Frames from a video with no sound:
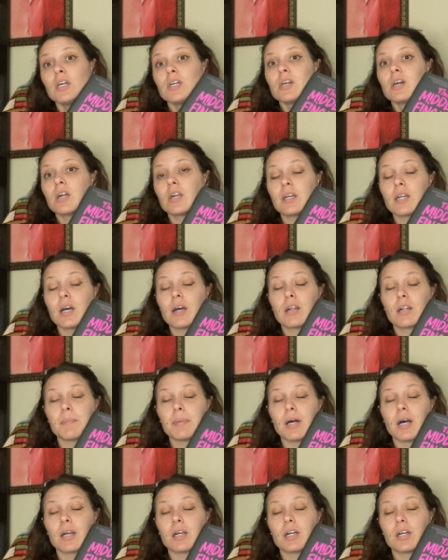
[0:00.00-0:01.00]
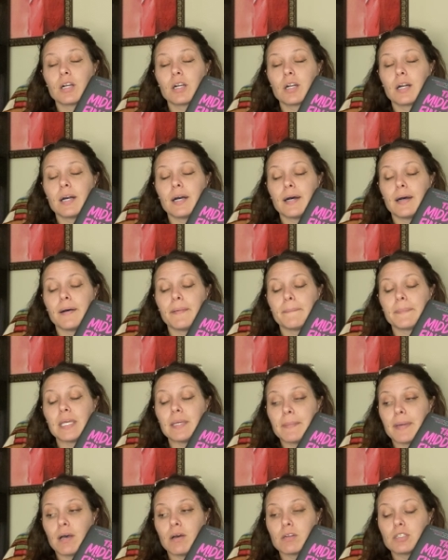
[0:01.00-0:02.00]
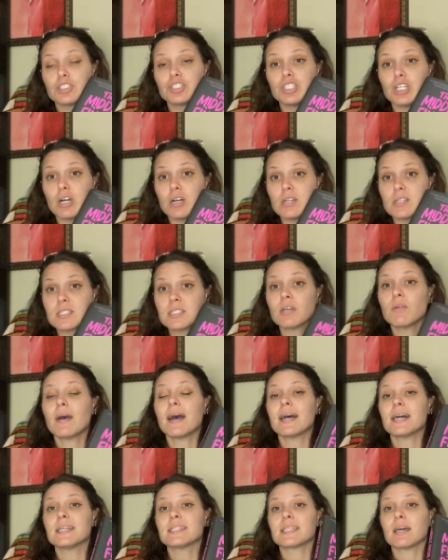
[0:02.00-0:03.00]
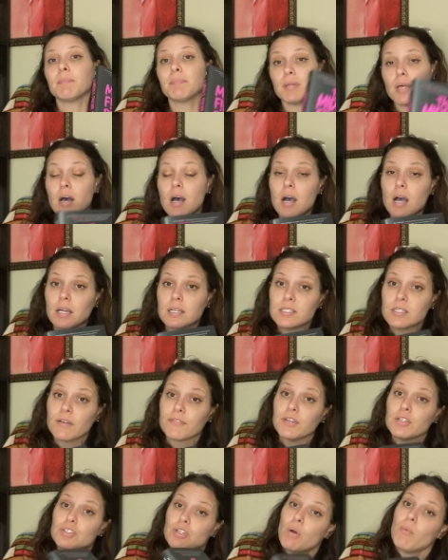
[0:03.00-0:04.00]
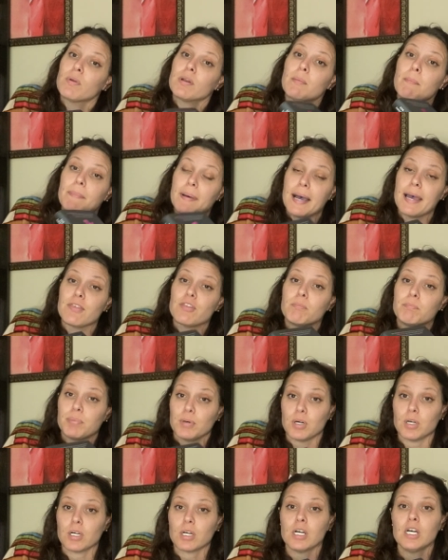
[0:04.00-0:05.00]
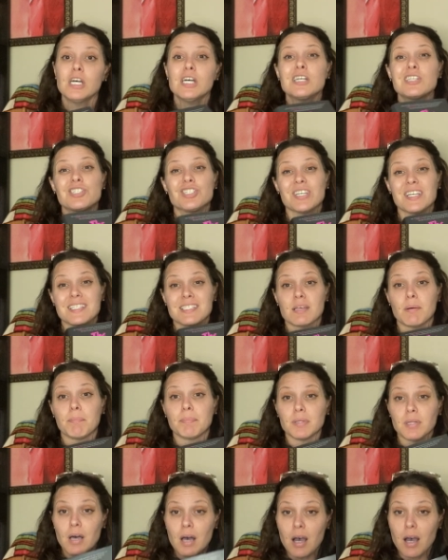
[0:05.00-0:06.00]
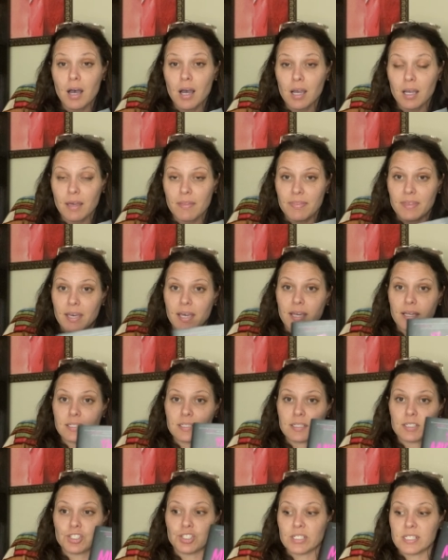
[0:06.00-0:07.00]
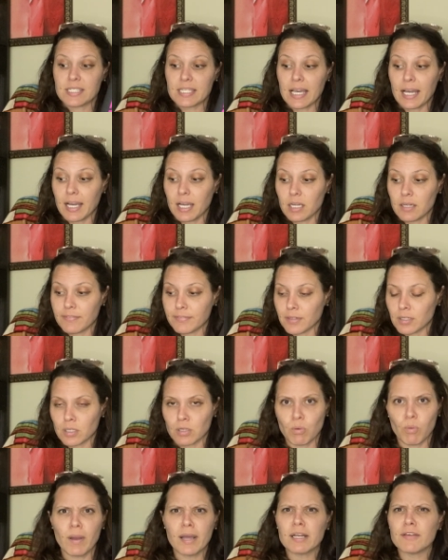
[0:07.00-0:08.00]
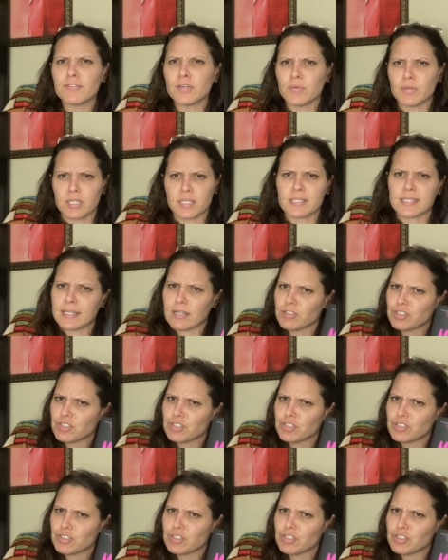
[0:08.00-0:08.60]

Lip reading: Or not her blog, her email. She also has a blog, so if you don't want to buy the book, she has a blog that she's had for quite a few years now.